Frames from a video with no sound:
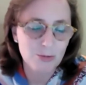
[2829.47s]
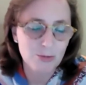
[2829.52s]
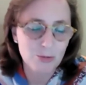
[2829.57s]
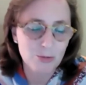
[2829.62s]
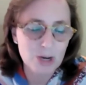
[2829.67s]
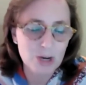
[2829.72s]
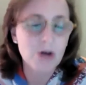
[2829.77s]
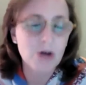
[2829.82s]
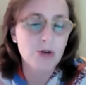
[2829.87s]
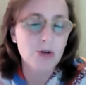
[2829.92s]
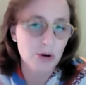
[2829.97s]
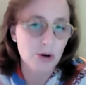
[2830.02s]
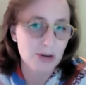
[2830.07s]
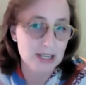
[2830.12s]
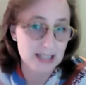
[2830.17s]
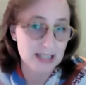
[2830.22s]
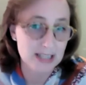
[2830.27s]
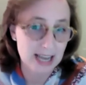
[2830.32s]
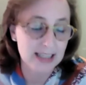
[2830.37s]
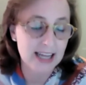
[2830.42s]
we don't know
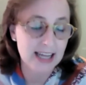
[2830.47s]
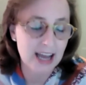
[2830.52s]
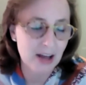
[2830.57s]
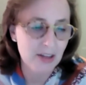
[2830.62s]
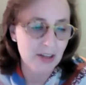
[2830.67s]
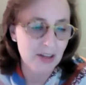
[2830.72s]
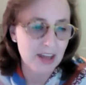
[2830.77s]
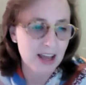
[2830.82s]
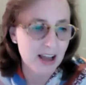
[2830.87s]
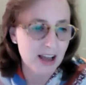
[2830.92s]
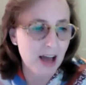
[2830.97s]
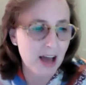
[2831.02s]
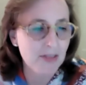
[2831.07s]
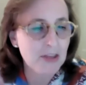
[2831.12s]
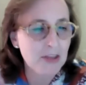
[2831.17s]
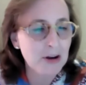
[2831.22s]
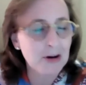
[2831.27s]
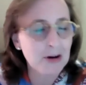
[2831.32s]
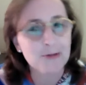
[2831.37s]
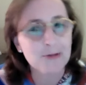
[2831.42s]
exactly how they got
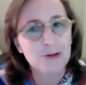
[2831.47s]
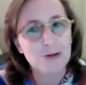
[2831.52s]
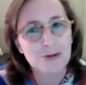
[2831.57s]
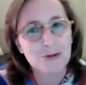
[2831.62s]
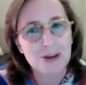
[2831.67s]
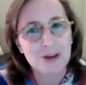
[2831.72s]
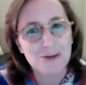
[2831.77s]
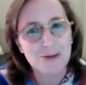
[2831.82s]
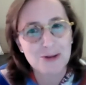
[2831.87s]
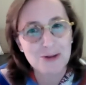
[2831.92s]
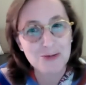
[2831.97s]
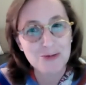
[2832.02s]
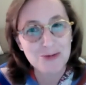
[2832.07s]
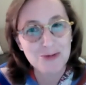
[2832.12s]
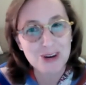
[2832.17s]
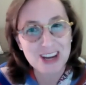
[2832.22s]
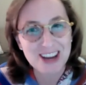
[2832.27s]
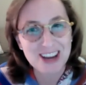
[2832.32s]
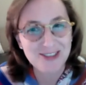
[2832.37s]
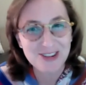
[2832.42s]
there. If you if you
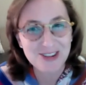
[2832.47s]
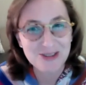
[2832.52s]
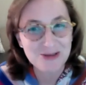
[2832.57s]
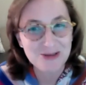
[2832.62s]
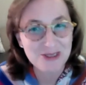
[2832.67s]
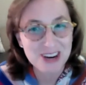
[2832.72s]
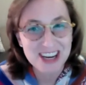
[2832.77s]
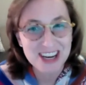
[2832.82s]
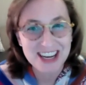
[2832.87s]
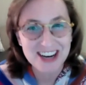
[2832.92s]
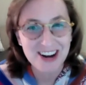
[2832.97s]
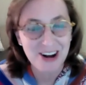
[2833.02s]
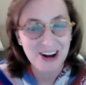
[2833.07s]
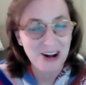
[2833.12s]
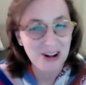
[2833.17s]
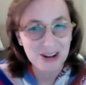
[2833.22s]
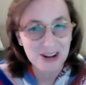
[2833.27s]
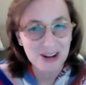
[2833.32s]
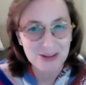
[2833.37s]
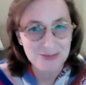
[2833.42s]
re- if you read
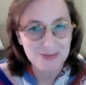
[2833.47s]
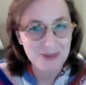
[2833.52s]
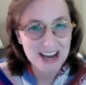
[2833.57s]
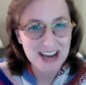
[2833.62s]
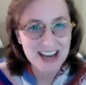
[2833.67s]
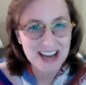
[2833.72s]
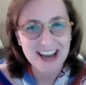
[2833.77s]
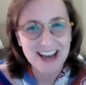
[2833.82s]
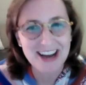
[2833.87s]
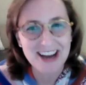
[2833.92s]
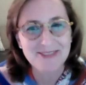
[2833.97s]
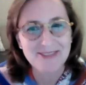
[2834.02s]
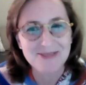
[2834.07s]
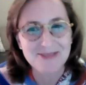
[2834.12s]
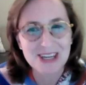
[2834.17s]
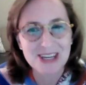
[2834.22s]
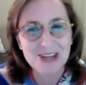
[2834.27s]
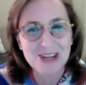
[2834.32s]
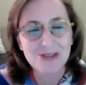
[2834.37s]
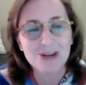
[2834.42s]
all of my uh,
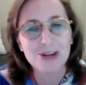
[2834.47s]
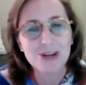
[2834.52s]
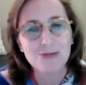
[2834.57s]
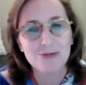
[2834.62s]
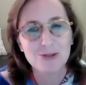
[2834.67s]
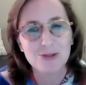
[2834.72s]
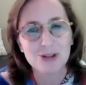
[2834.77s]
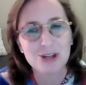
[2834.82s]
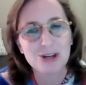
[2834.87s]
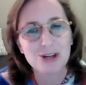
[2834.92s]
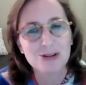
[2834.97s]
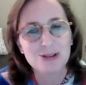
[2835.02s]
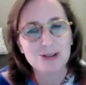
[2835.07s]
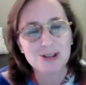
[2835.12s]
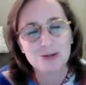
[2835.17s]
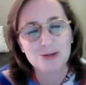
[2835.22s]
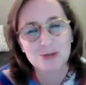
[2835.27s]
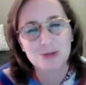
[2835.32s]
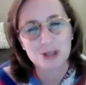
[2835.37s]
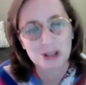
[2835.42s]
nitty gritty footnotes,
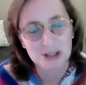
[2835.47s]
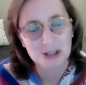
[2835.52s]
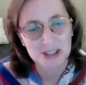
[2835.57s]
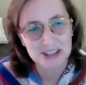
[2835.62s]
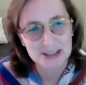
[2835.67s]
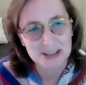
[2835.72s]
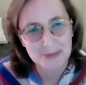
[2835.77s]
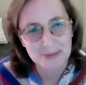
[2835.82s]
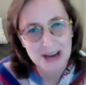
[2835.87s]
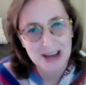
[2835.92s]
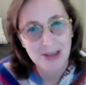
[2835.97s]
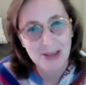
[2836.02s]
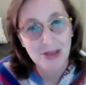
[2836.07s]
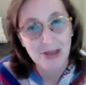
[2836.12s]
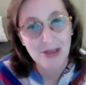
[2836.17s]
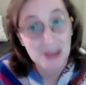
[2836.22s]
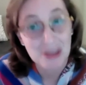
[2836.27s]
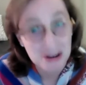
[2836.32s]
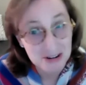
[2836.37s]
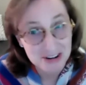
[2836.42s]
you will learn that my
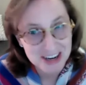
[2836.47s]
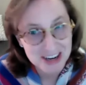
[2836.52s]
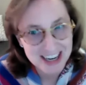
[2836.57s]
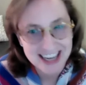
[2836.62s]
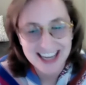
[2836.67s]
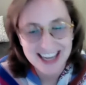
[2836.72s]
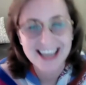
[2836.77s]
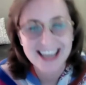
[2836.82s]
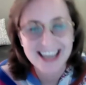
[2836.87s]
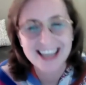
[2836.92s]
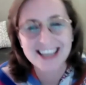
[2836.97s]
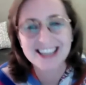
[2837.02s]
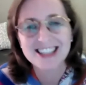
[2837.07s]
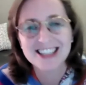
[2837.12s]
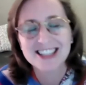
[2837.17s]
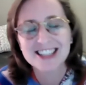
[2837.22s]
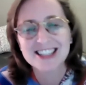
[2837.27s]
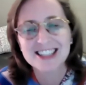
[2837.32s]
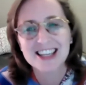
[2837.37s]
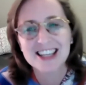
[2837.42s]
theory
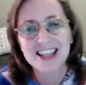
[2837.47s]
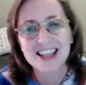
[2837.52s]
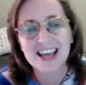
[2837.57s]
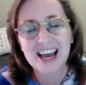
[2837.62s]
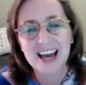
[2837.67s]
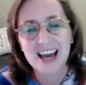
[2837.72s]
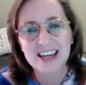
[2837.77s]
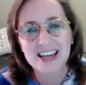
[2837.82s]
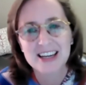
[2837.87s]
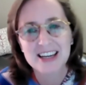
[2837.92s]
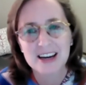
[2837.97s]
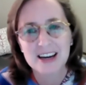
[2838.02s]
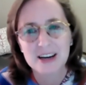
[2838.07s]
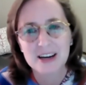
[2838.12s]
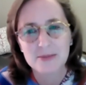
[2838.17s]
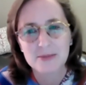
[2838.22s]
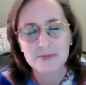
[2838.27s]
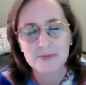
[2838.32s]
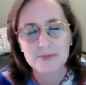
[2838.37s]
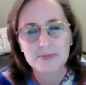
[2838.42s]
is that
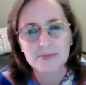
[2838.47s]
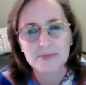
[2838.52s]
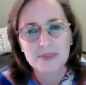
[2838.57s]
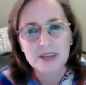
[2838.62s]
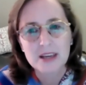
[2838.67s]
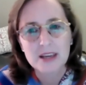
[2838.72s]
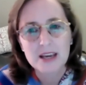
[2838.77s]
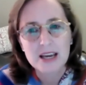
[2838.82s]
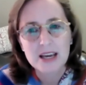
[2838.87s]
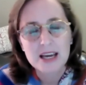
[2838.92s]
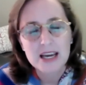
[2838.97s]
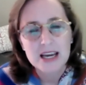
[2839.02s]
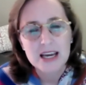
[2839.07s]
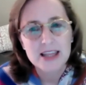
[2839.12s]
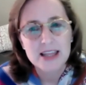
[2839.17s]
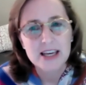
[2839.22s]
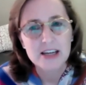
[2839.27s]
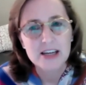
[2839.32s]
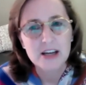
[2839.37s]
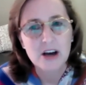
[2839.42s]
um,
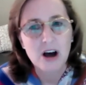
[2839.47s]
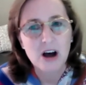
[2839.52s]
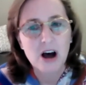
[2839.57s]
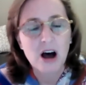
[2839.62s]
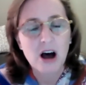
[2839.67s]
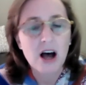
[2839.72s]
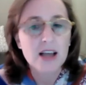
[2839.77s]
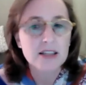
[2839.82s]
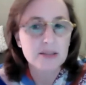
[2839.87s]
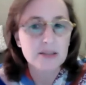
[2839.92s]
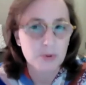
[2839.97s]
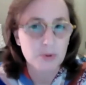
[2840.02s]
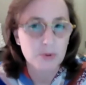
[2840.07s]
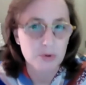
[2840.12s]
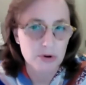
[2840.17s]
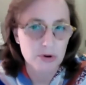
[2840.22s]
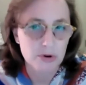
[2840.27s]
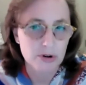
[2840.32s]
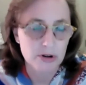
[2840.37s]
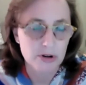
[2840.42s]
that
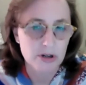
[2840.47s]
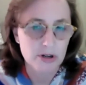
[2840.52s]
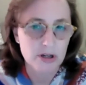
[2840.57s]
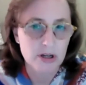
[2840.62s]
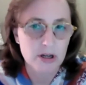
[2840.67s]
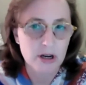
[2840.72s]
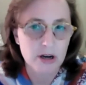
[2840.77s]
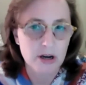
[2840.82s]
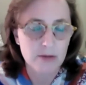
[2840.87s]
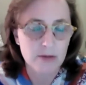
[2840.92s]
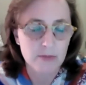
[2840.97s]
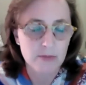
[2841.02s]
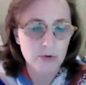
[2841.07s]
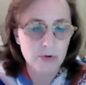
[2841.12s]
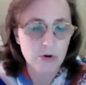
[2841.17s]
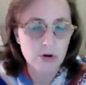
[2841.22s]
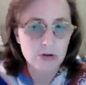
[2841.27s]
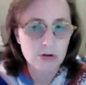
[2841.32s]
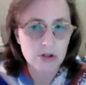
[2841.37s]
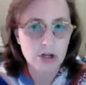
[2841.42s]
Osborne, um,
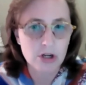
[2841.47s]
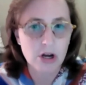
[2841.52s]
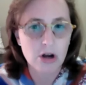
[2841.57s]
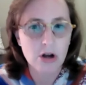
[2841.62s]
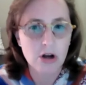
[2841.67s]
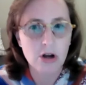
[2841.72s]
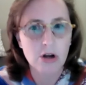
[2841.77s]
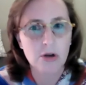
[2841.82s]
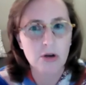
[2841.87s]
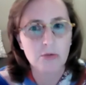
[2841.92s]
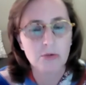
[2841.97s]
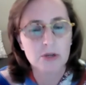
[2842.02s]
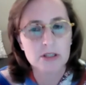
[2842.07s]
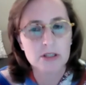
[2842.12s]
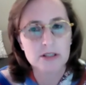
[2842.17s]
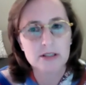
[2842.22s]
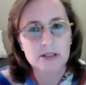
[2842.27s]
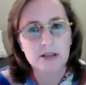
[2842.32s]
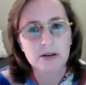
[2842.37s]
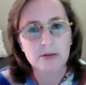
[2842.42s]
Grosjean
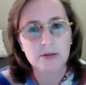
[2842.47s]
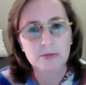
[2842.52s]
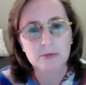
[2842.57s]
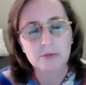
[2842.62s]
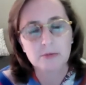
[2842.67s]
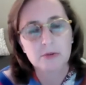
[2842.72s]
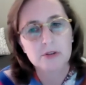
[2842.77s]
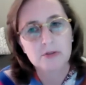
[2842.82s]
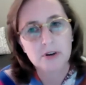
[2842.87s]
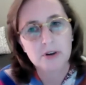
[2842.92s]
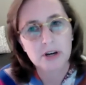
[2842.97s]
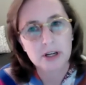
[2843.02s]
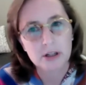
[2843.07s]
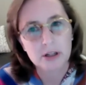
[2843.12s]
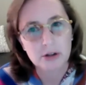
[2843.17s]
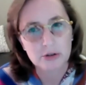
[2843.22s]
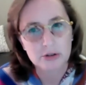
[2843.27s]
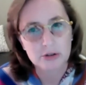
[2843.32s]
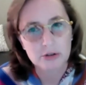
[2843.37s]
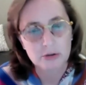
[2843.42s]
was, was very
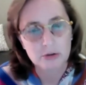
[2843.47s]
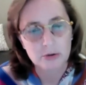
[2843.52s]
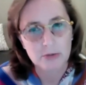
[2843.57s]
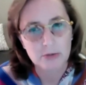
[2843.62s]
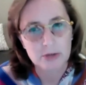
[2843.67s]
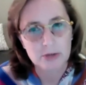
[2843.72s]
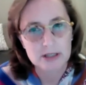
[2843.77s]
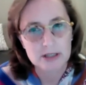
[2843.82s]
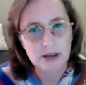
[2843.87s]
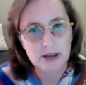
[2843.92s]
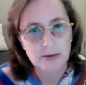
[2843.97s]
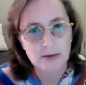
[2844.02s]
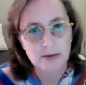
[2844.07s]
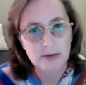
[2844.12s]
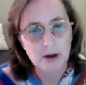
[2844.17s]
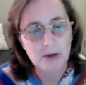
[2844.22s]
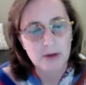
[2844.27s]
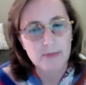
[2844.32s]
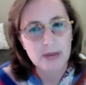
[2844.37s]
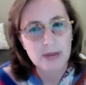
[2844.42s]
close to him, was a,
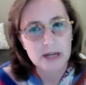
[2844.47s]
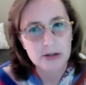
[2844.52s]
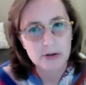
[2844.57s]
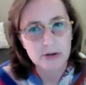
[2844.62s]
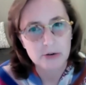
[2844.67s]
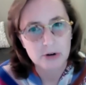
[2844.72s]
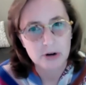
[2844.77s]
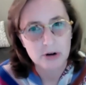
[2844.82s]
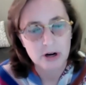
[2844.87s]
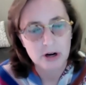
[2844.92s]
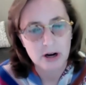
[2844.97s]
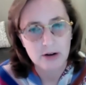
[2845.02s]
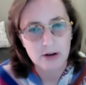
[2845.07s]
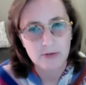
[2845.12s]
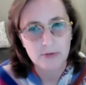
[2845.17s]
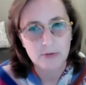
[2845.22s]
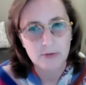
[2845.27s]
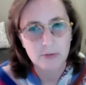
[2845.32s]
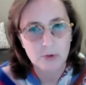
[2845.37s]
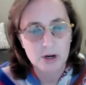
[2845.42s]
a mentor of
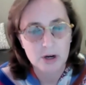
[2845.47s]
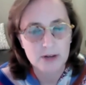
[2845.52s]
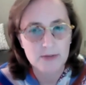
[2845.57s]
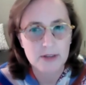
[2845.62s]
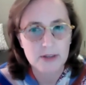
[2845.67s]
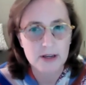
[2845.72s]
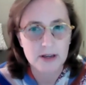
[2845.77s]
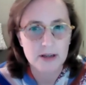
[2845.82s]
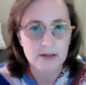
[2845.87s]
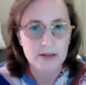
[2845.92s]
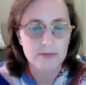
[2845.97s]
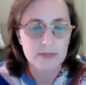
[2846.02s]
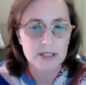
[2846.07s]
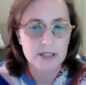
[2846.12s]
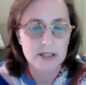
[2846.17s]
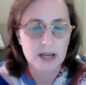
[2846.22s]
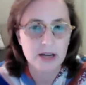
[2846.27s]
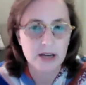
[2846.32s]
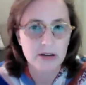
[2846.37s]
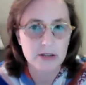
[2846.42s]
one of the
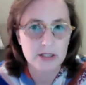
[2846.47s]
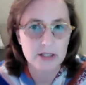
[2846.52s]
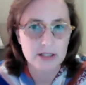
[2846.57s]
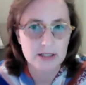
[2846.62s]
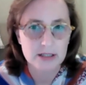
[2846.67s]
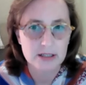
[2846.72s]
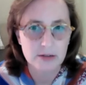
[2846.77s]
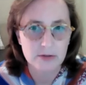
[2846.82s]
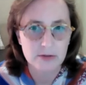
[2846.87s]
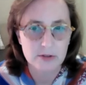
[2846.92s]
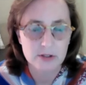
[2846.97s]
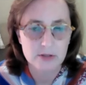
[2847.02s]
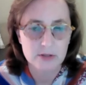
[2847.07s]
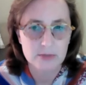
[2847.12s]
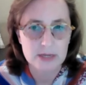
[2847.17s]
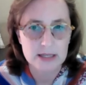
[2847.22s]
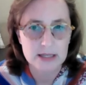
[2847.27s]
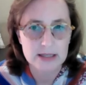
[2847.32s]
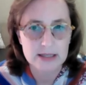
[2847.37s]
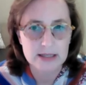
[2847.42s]
designers and
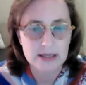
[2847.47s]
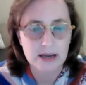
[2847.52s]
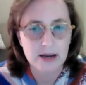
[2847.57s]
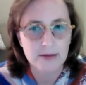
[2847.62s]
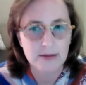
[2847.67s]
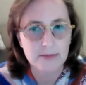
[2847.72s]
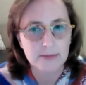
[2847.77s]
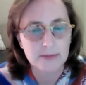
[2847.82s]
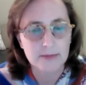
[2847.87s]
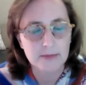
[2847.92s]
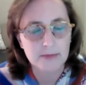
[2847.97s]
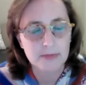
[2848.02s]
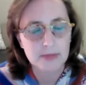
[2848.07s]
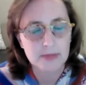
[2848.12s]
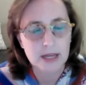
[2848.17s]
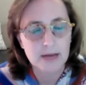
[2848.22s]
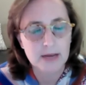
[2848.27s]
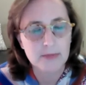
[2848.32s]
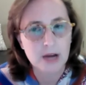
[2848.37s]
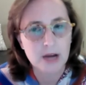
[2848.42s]
silversmiths um,
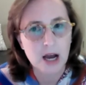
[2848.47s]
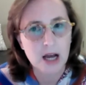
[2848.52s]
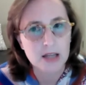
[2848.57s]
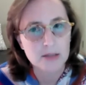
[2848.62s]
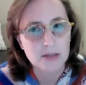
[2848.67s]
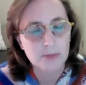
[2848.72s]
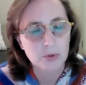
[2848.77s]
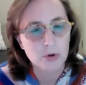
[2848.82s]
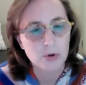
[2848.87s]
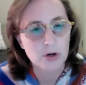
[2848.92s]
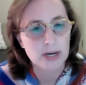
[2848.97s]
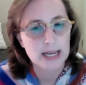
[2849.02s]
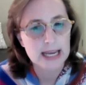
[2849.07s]
named Osborne.